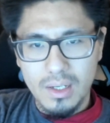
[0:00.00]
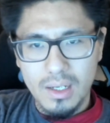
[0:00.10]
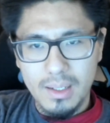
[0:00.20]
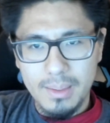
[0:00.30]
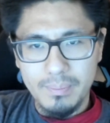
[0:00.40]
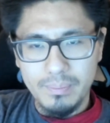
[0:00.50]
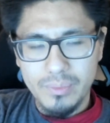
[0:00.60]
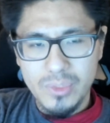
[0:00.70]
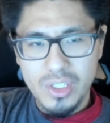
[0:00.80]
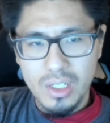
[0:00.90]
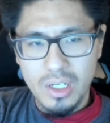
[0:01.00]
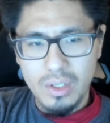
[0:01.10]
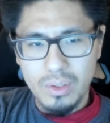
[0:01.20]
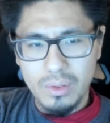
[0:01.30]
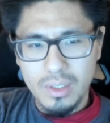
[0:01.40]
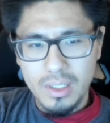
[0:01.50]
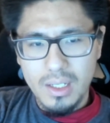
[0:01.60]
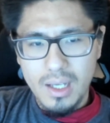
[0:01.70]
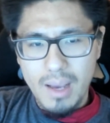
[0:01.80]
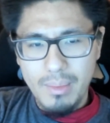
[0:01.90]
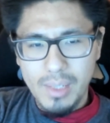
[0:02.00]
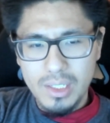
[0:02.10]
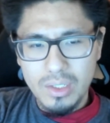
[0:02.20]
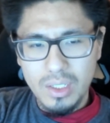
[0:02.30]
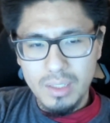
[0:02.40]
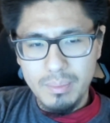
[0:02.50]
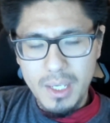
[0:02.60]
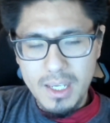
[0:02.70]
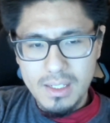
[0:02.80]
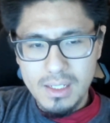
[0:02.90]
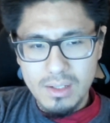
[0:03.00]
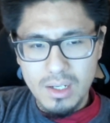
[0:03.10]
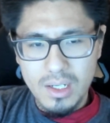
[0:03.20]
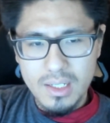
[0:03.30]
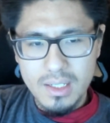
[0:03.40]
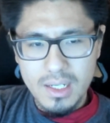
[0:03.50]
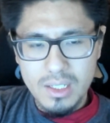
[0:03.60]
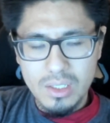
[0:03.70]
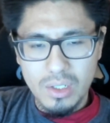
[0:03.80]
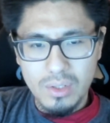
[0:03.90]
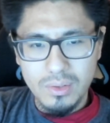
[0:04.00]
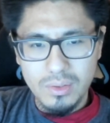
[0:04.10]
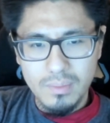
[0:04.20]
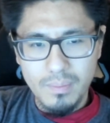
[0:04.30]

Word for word: Um, so I'm on a good pace as long as I don't